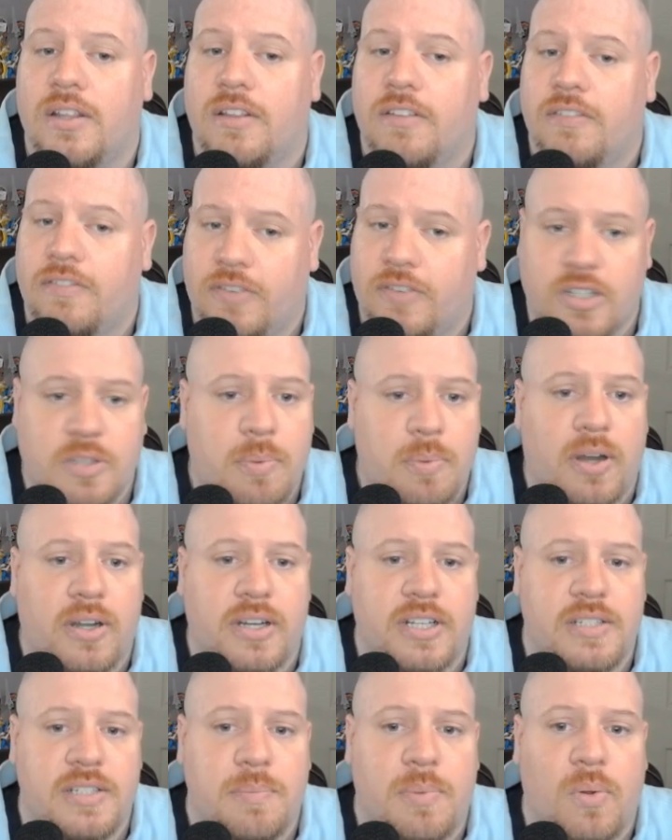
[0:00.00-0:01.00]
first
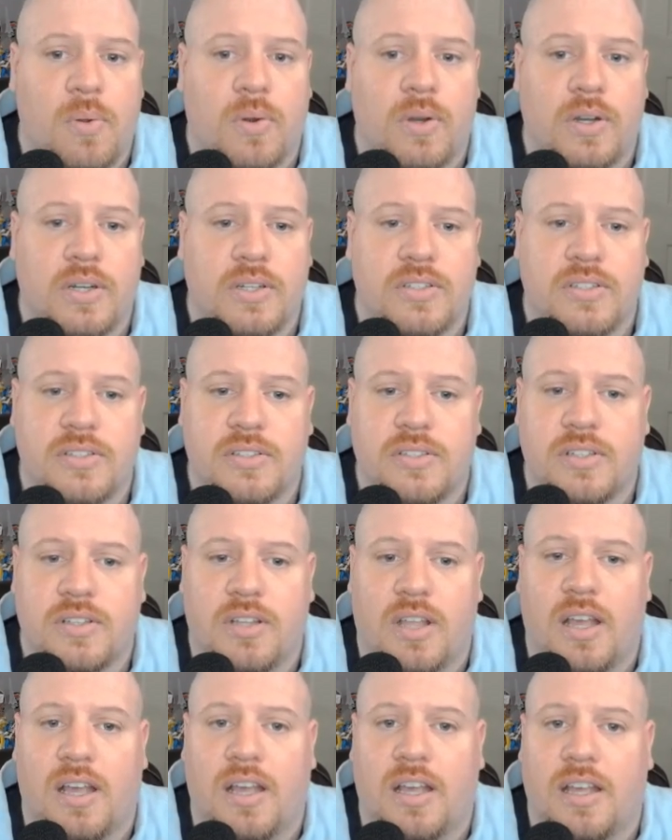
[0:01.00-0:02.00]
party support,
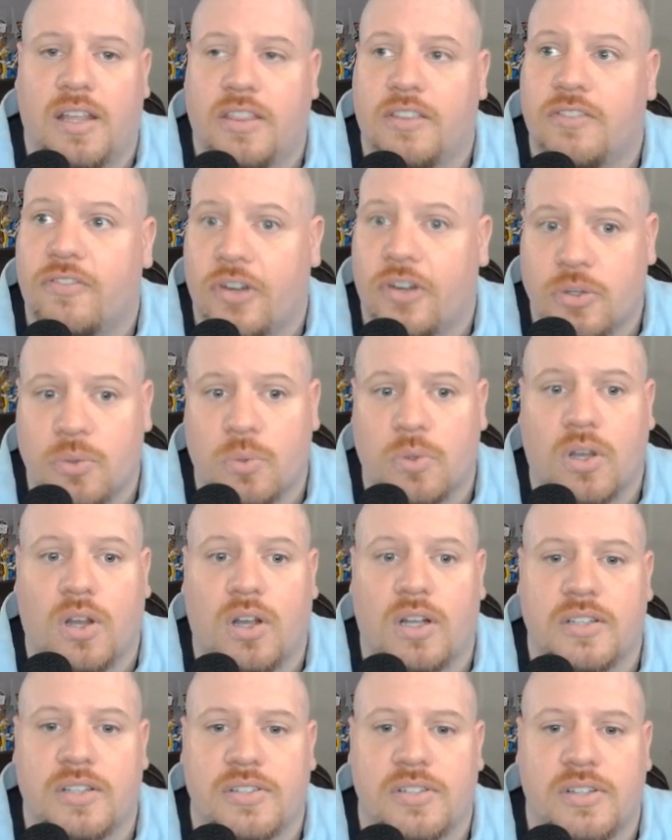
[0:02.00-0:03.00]
the virtual
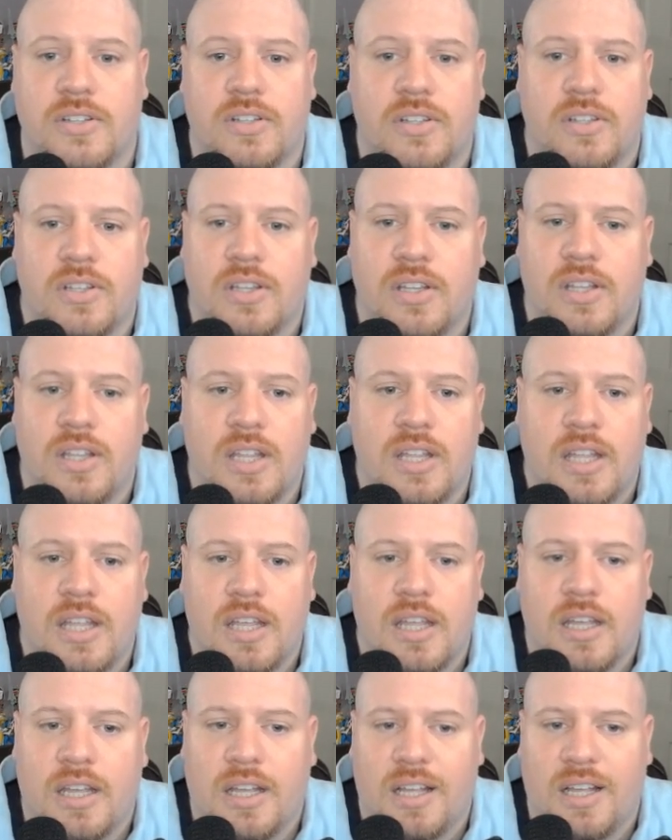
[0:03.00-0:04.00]
console,
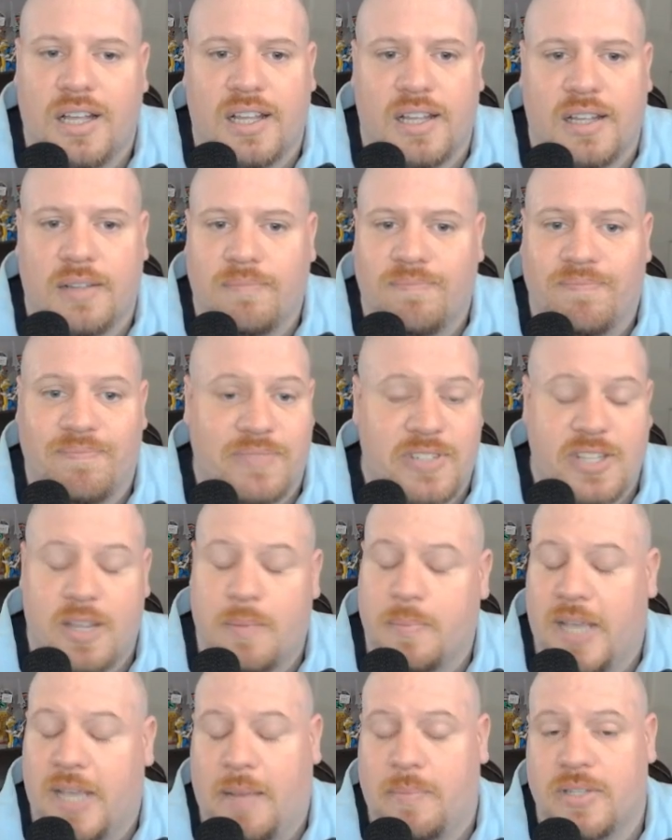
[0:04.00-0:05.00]

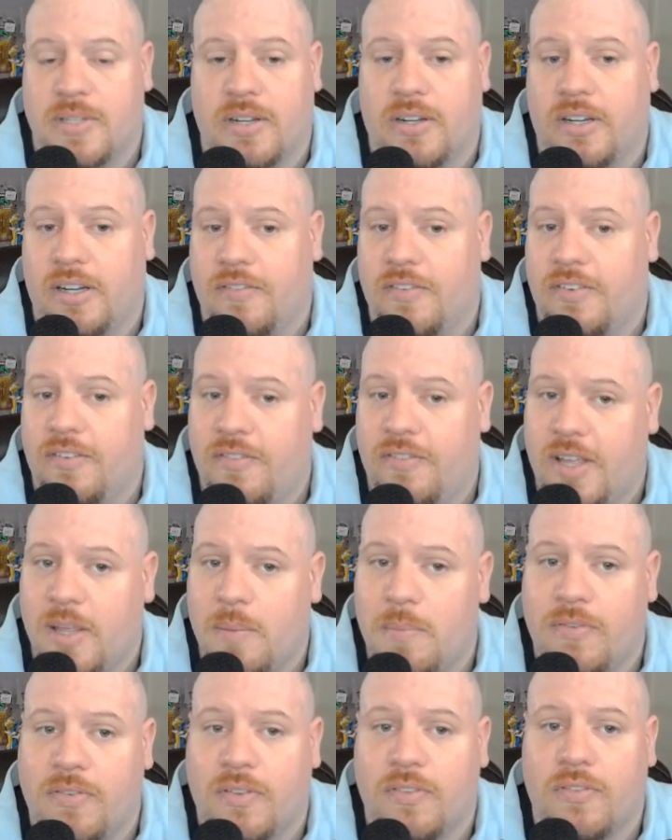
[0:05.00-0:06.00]
some games that aren't even
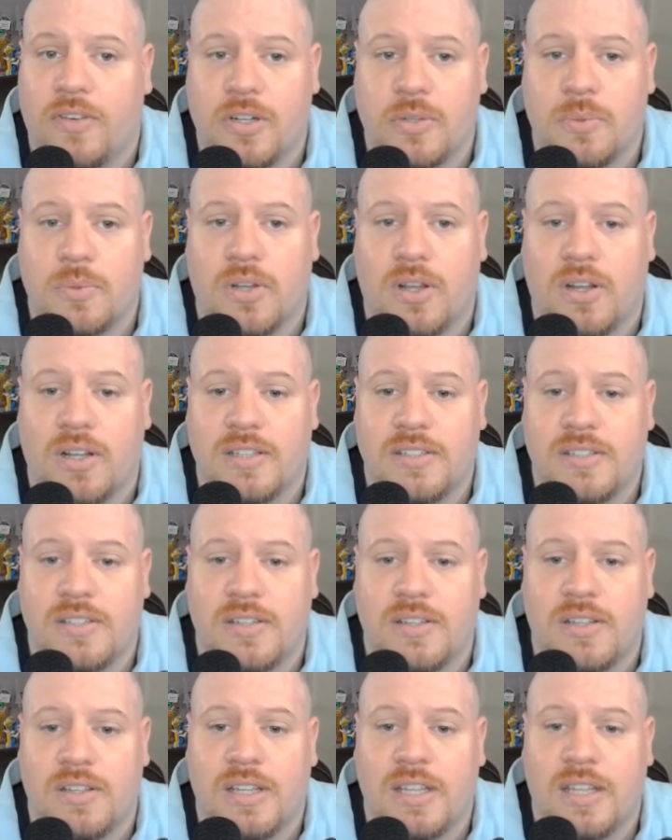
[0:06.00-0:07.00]
available for the virtual
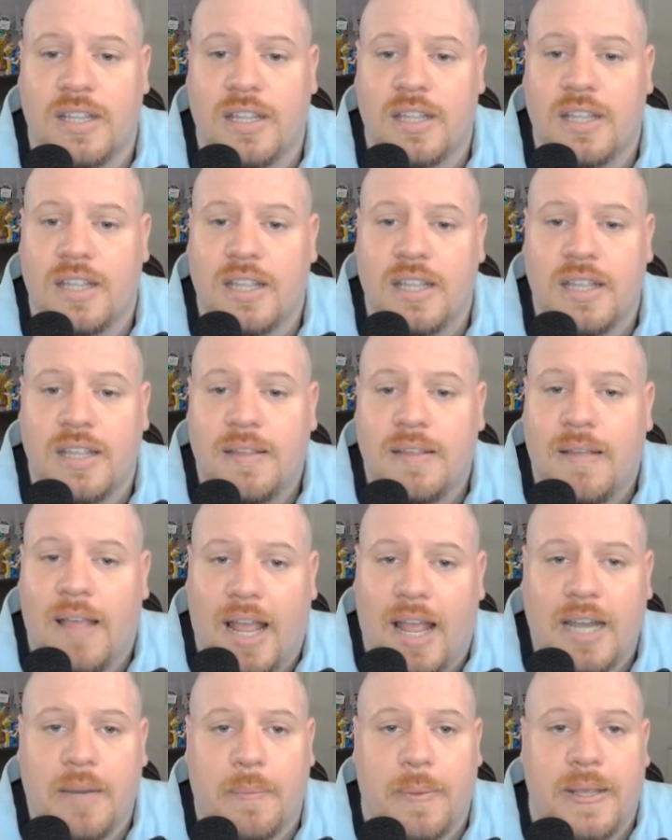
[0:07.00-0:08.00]
console.
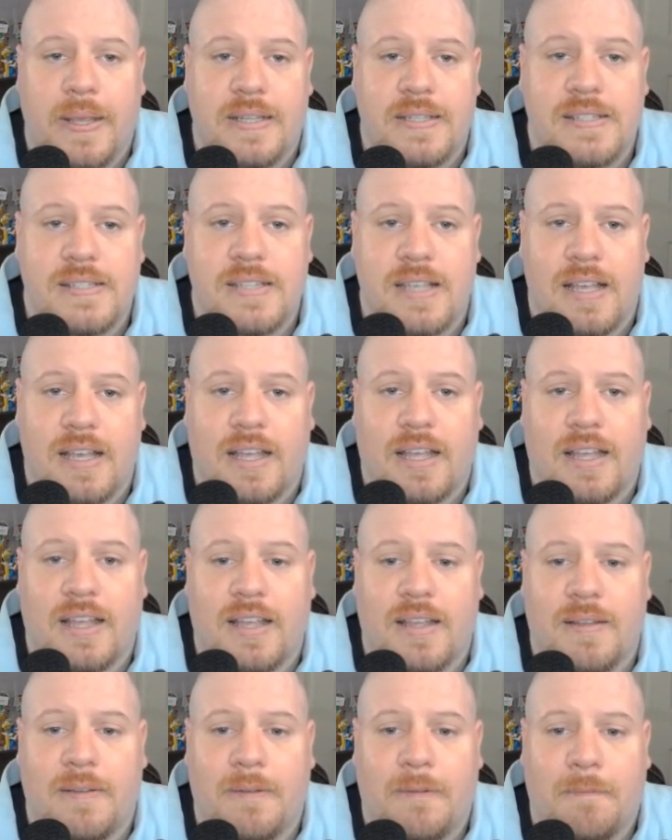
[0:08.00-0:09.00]
Anyways,
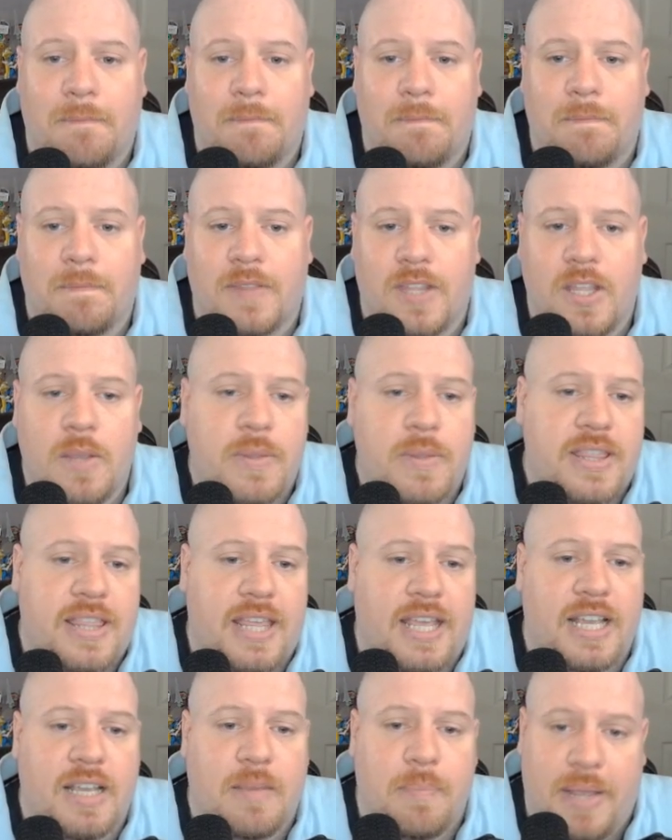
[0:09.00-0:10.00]
you would
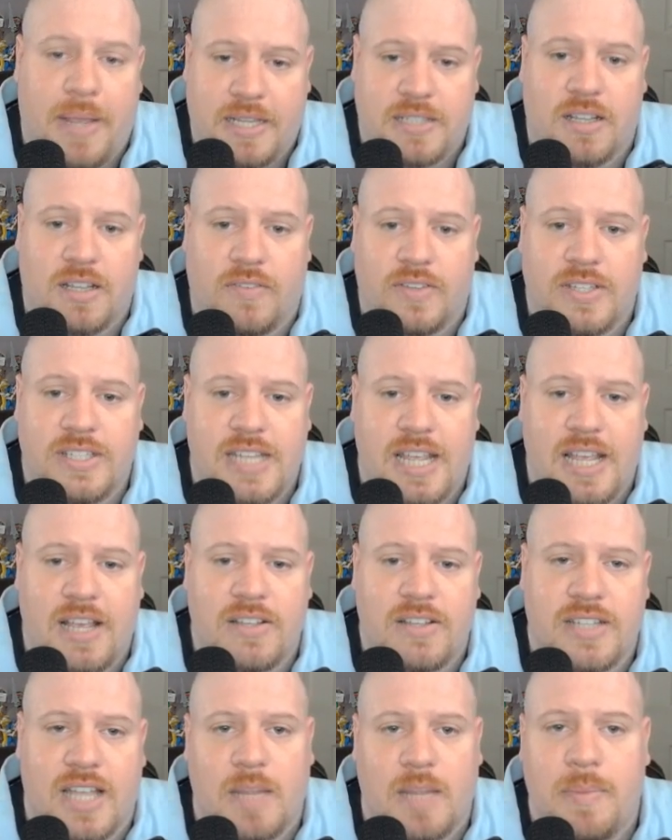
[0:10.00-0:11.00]
think based off of
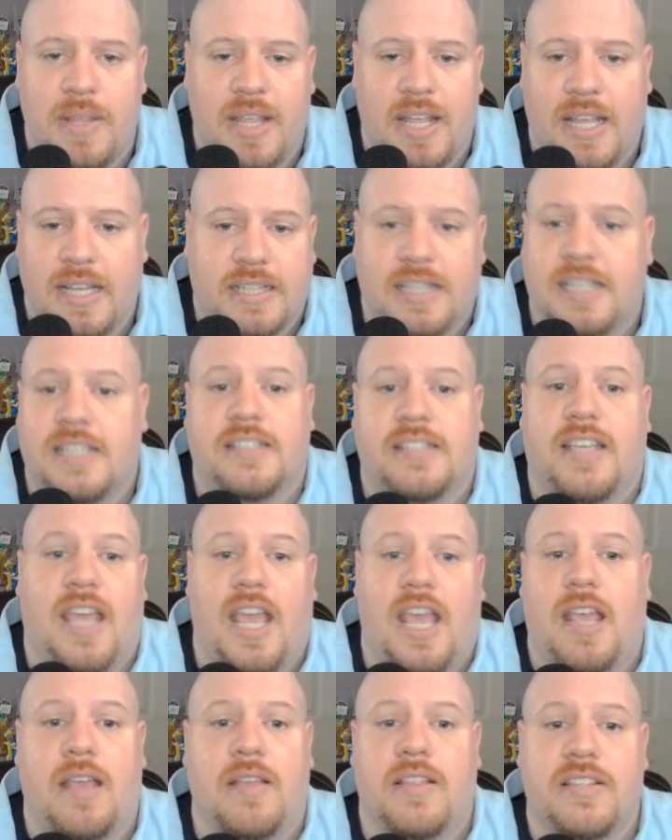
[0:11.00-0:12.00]
sales, I'd be like, this
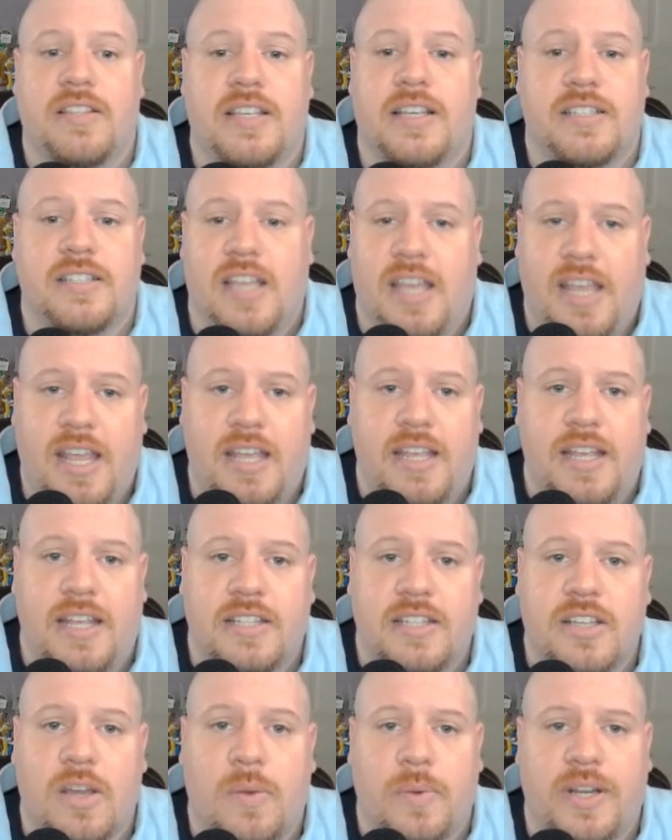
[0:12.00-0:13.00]
thing's a hit.
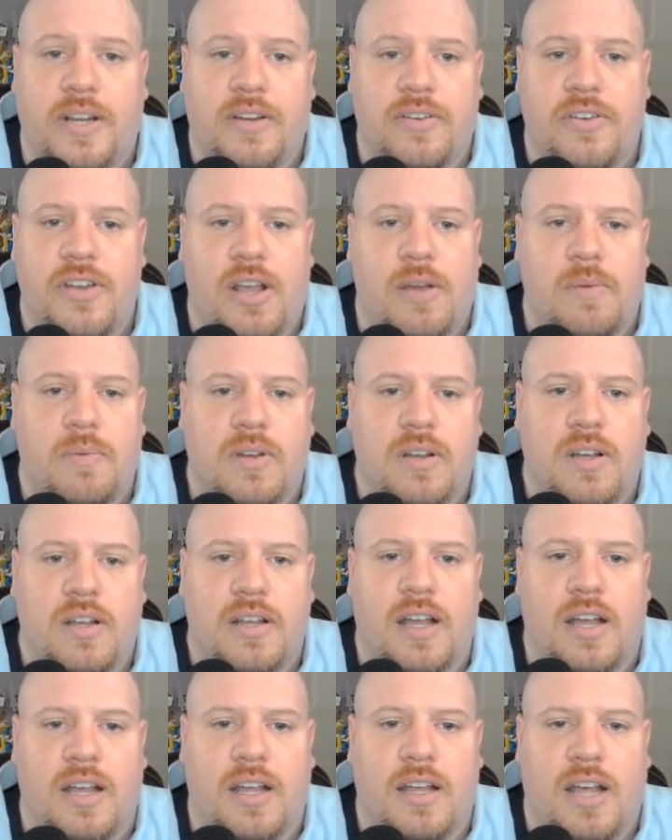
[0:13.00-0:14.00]
It's going here. No,
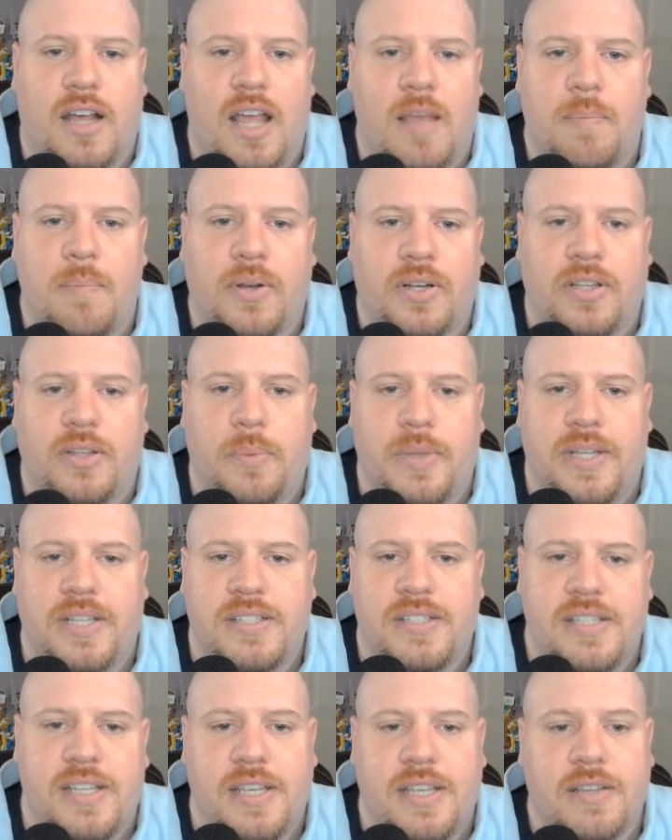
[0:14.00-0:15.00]
I'm putting the Wii in
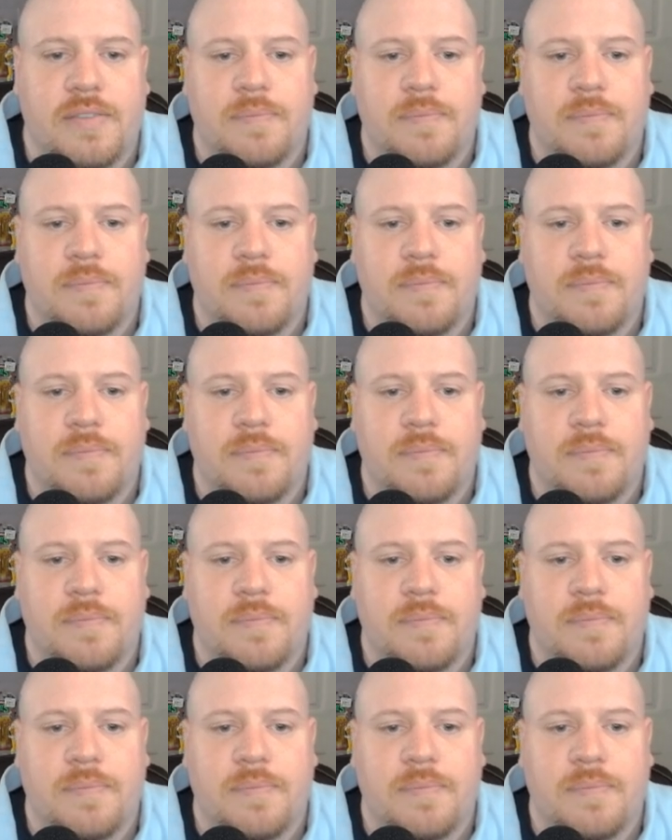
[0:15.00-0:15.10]
C.